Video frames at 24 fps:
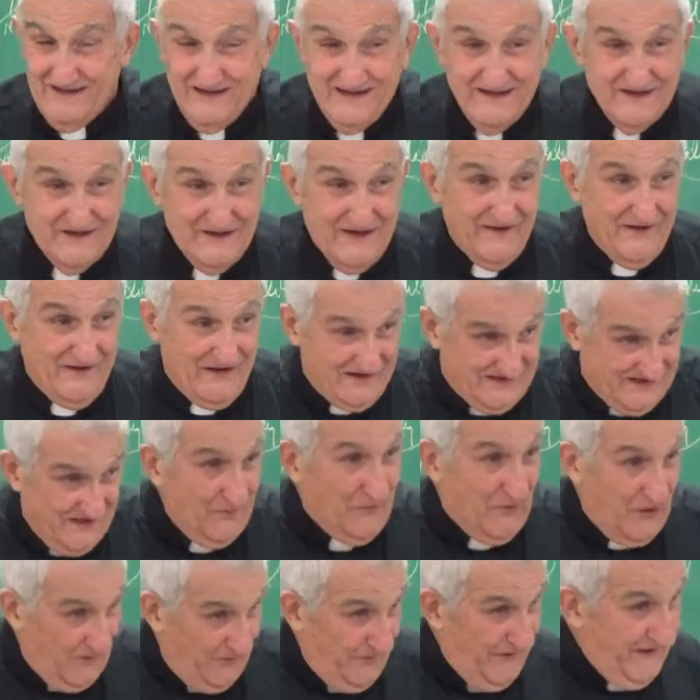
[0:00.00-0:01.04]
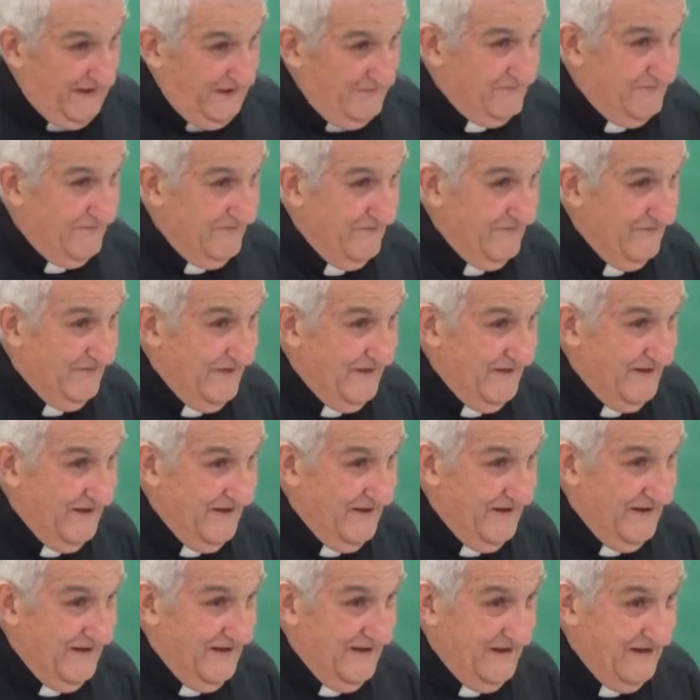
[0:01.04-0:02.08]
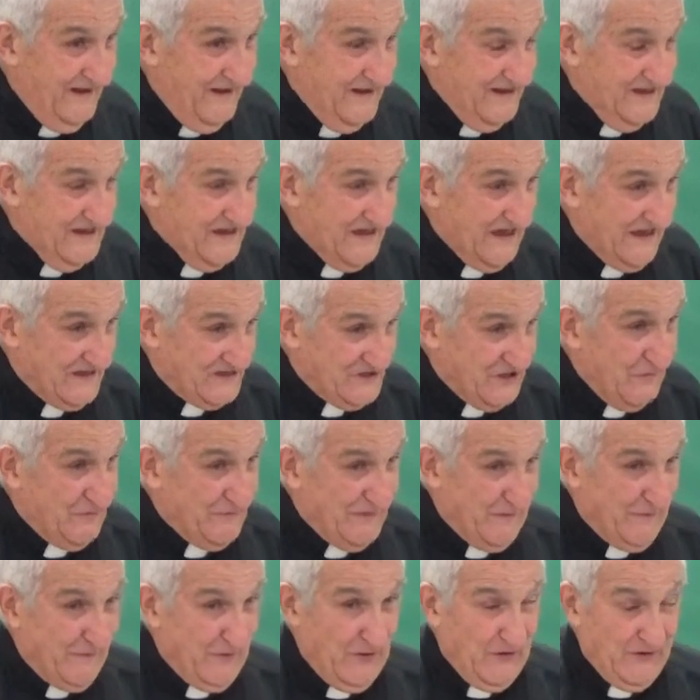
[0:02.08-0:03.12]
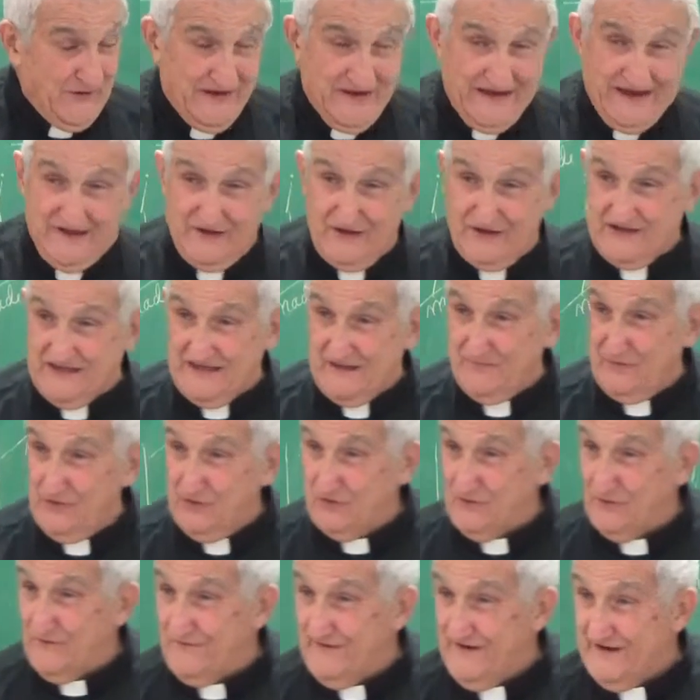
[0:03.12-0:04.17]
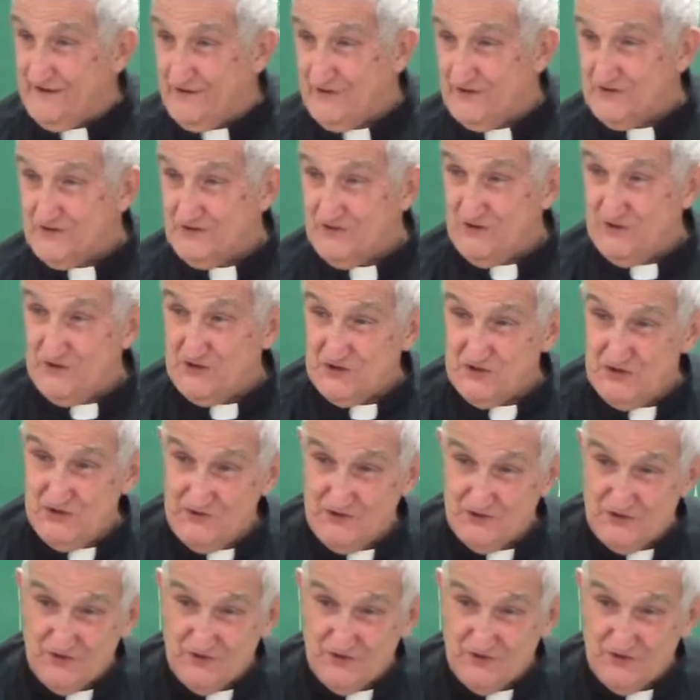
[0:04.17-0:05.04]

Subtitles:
yeah, it's a problem. And some people, they are not able to find a solution.